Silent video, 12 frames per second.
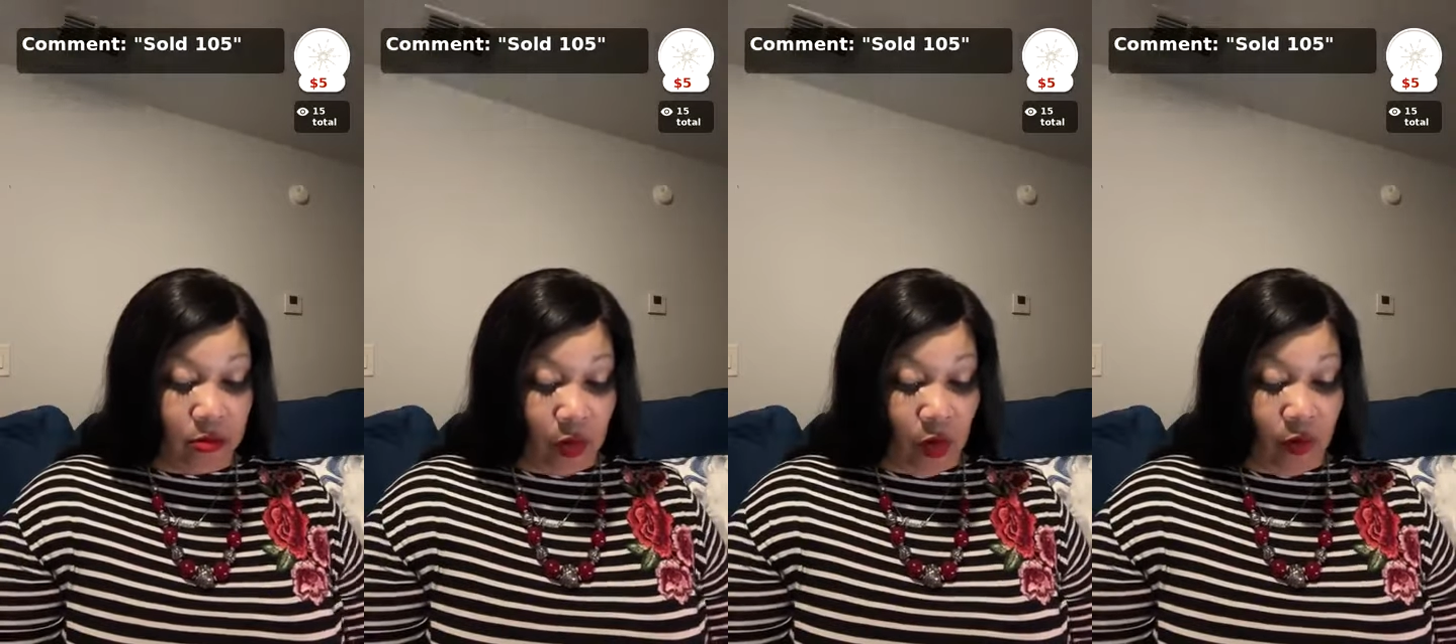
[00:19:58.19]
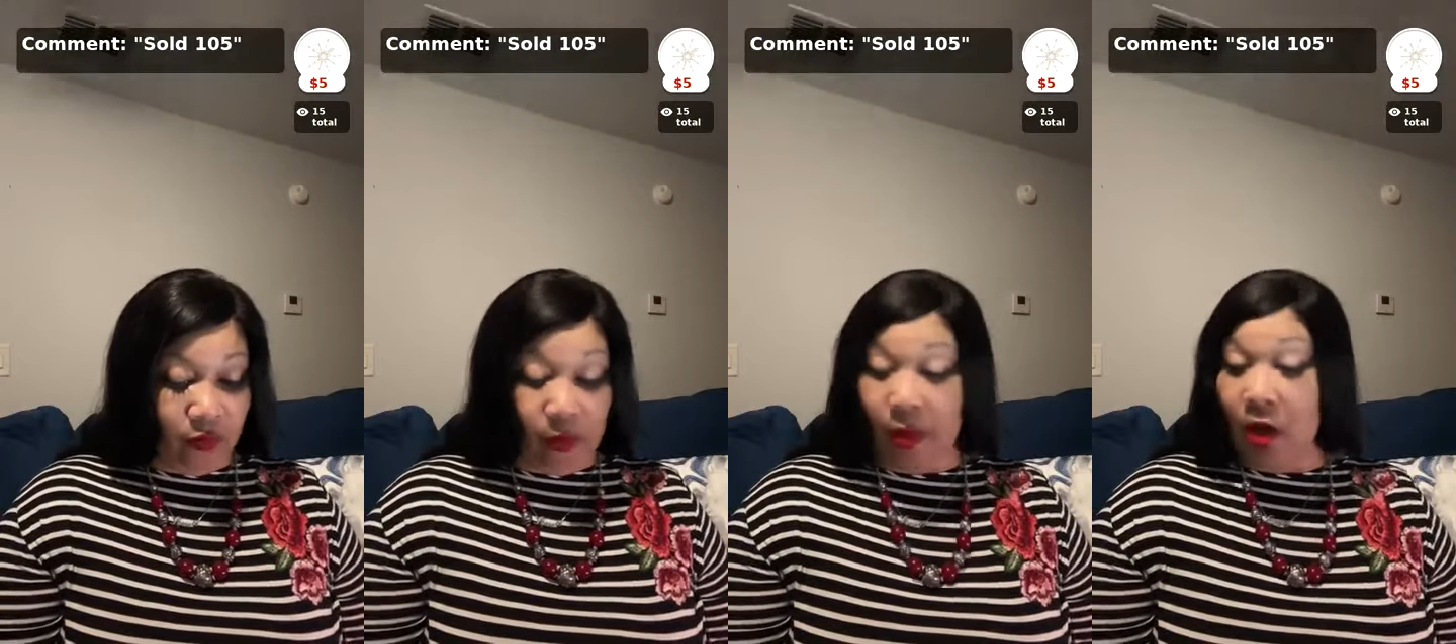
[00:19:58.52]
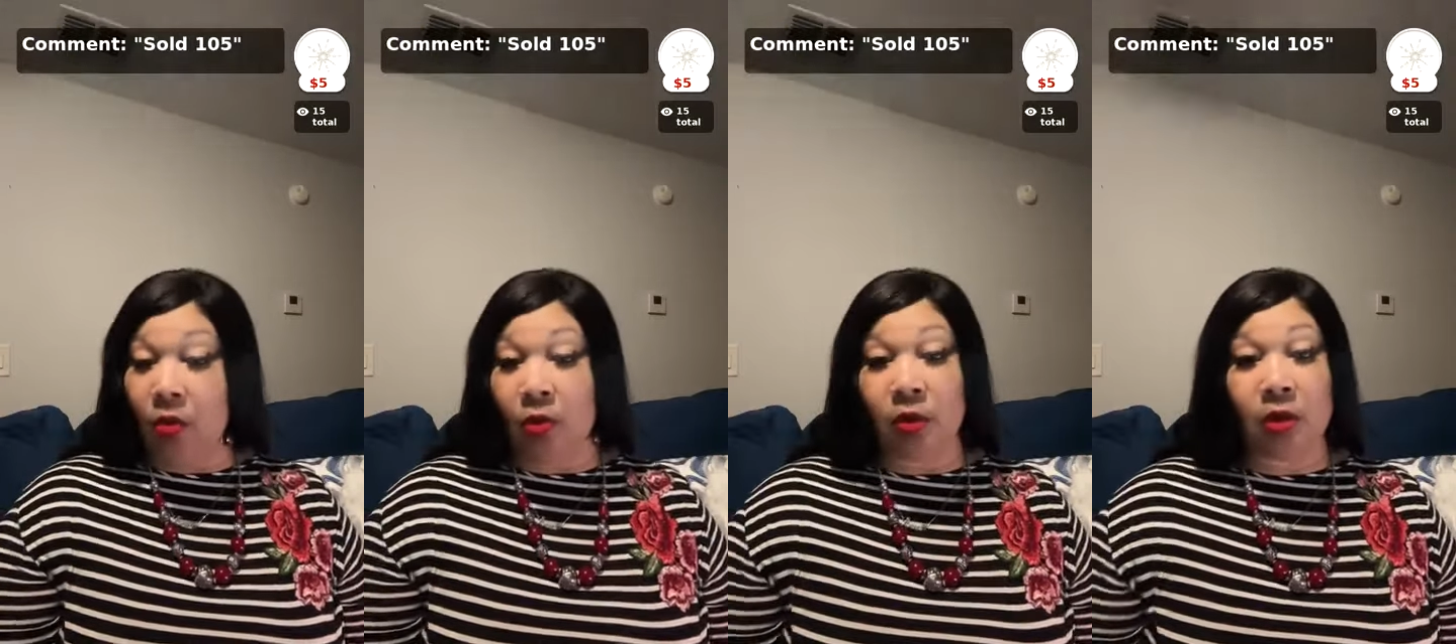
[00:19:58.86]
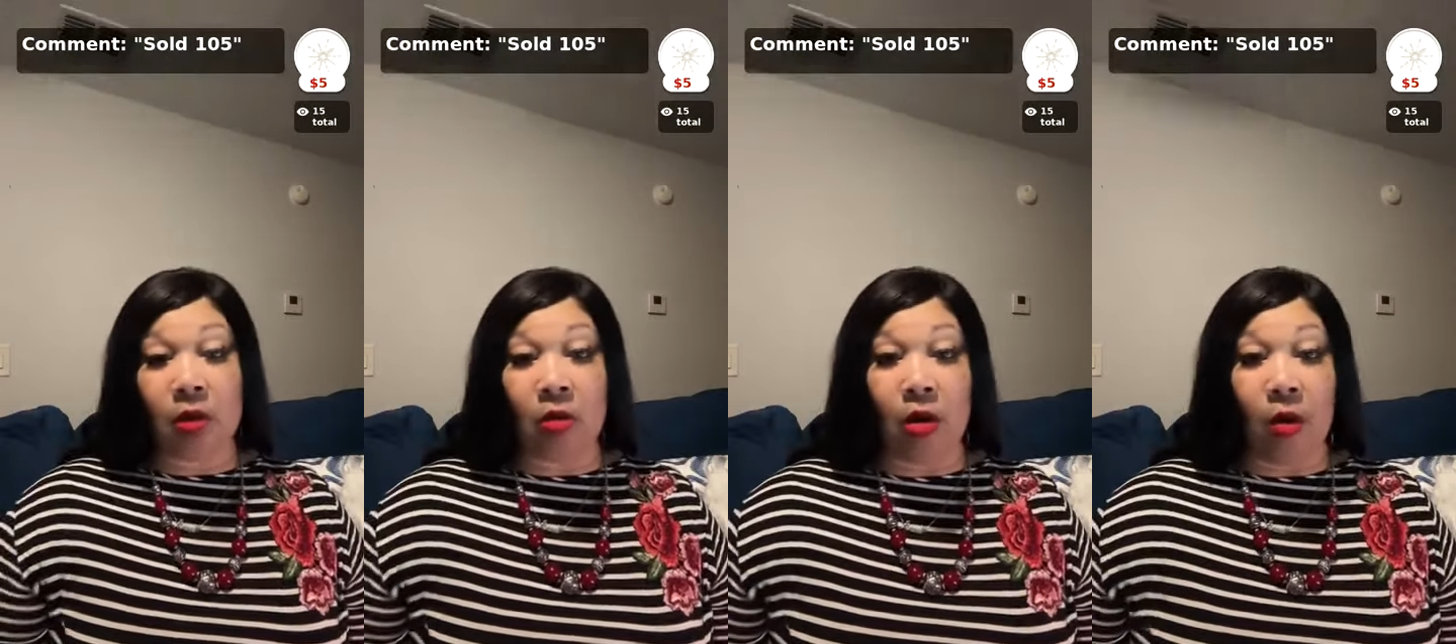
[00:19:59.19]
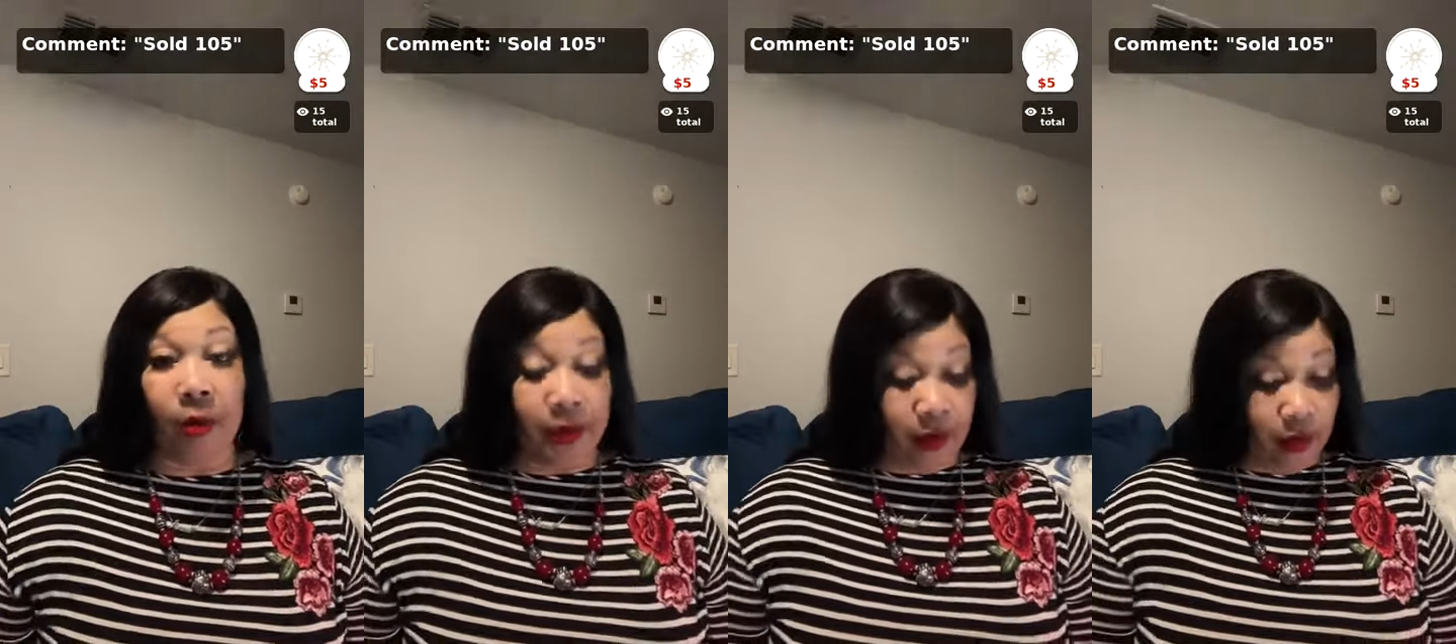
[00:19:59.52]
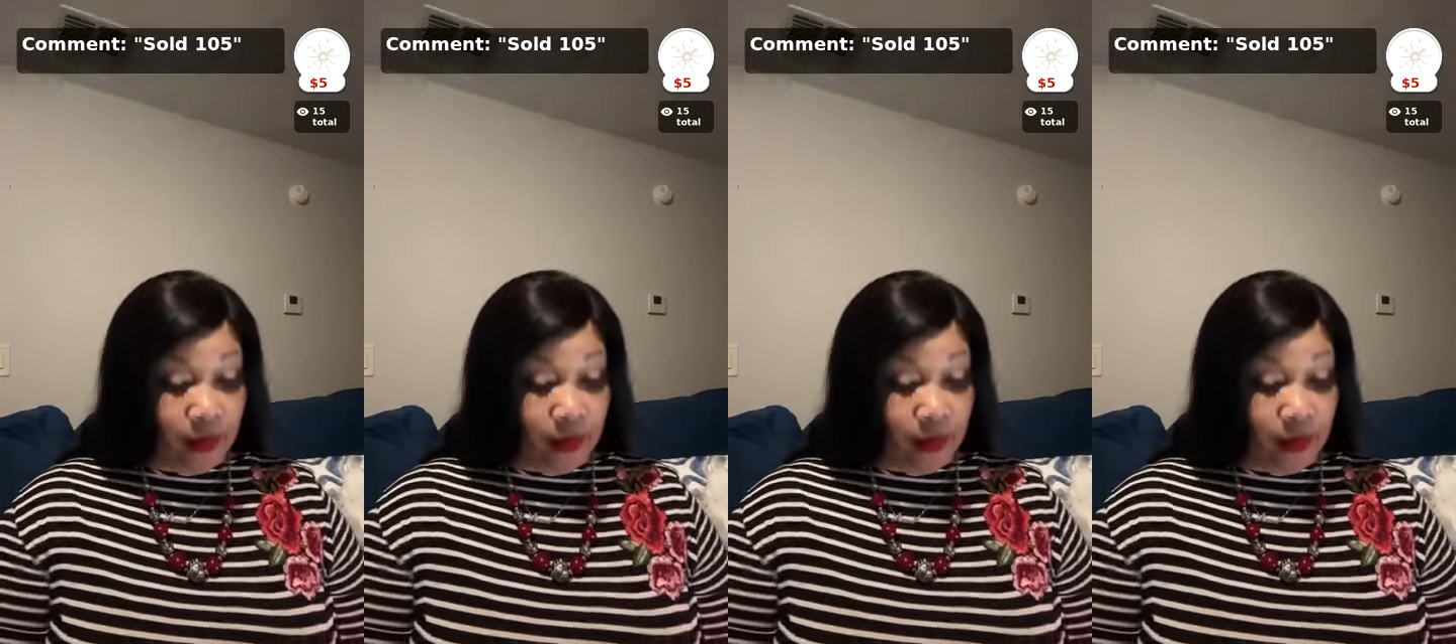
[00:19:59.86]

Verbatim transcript: are familiar with what's going to go on here at the